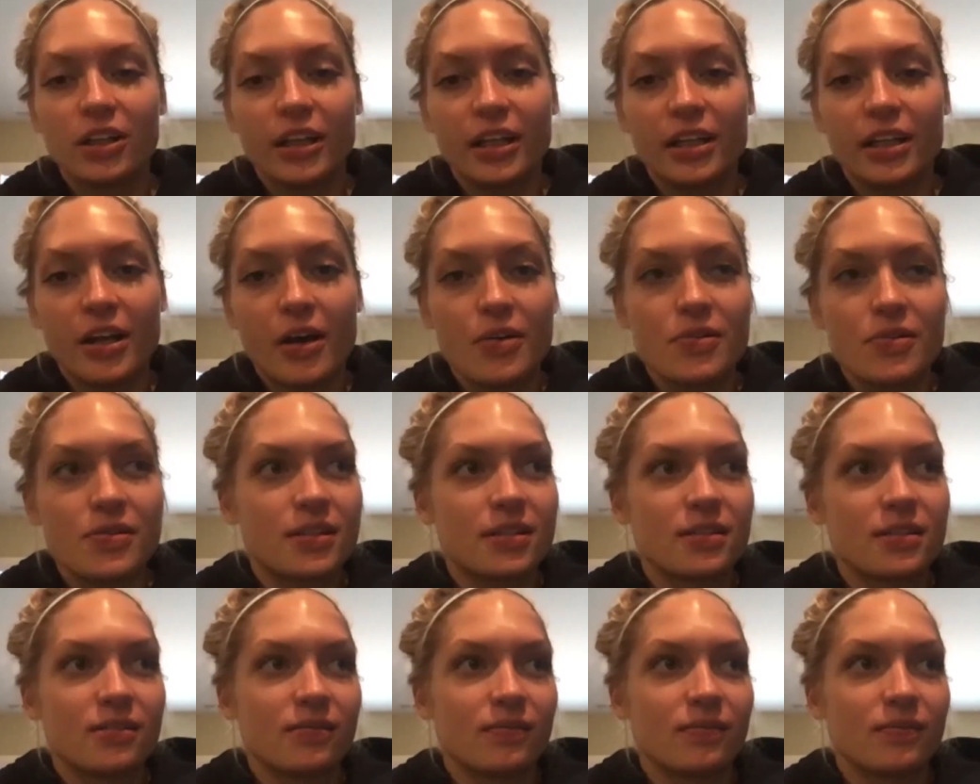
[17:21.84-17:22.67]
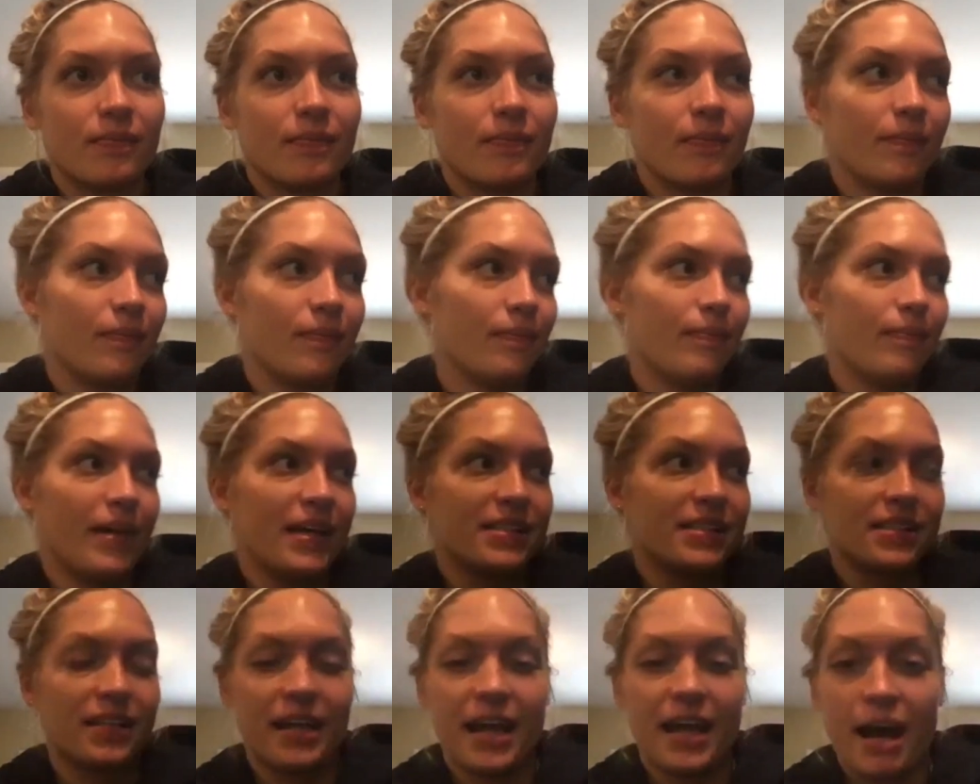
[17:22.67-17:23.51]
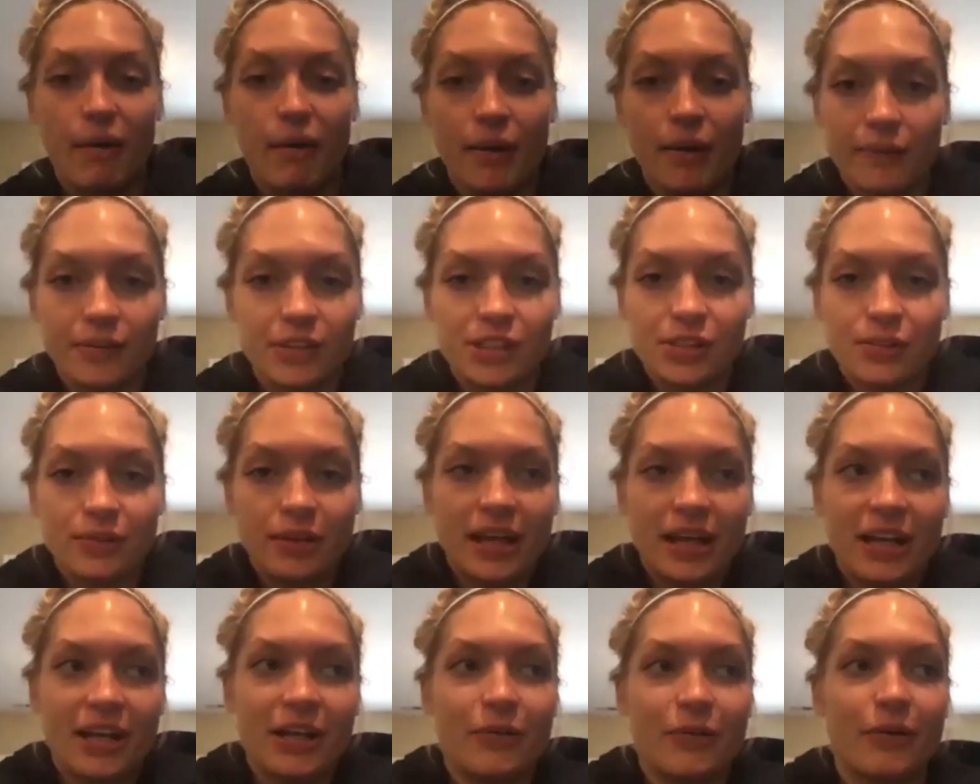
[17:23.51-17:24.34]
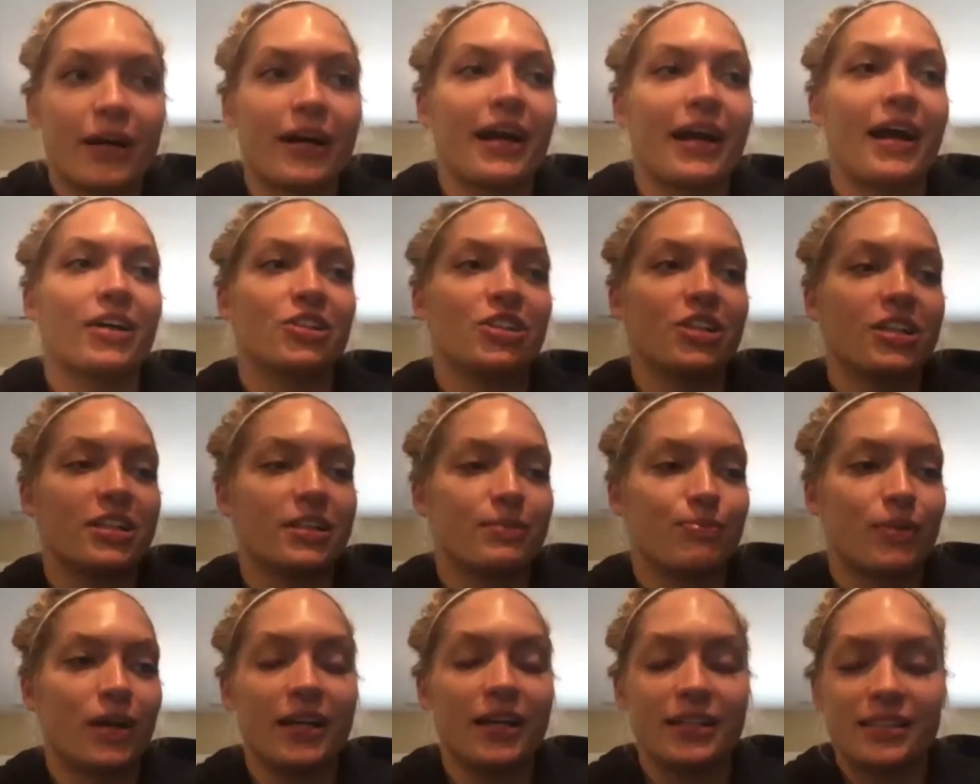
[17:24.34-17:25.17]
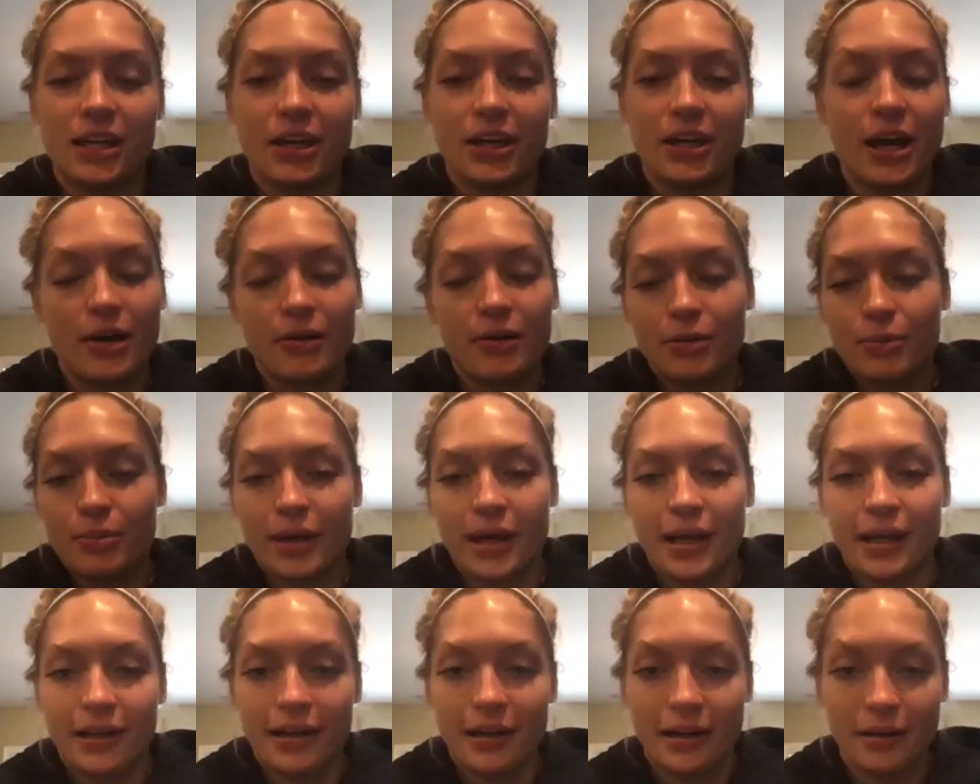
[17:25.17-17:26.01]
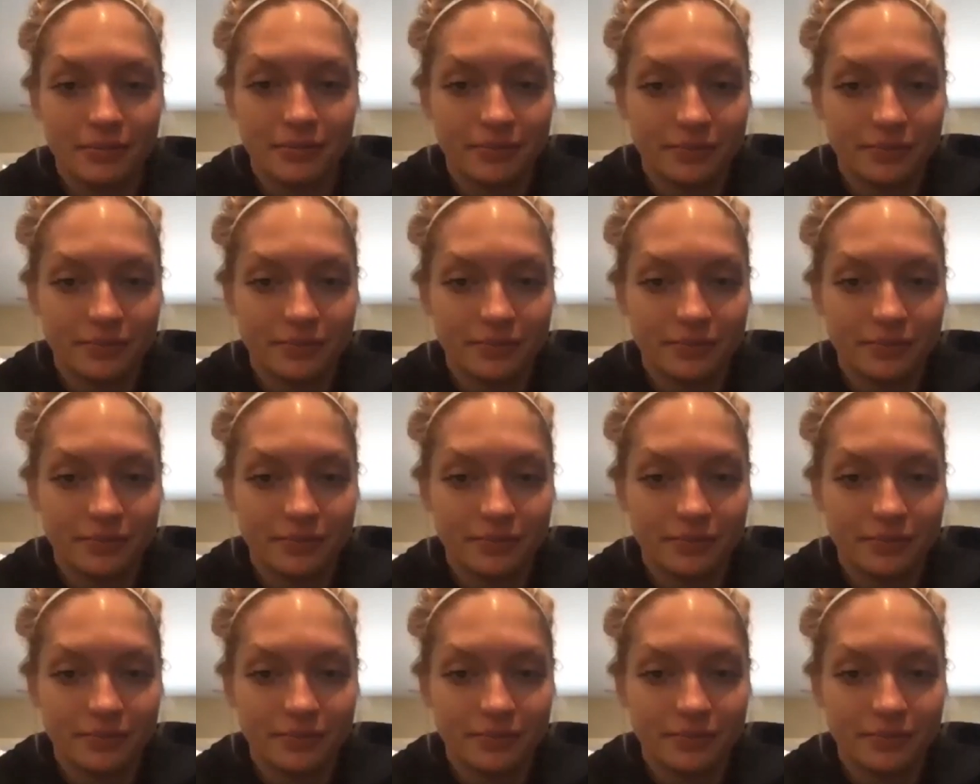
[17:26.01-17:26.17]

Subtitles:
knows basically how I would do in any workout. She could probably tell you how I would break it up.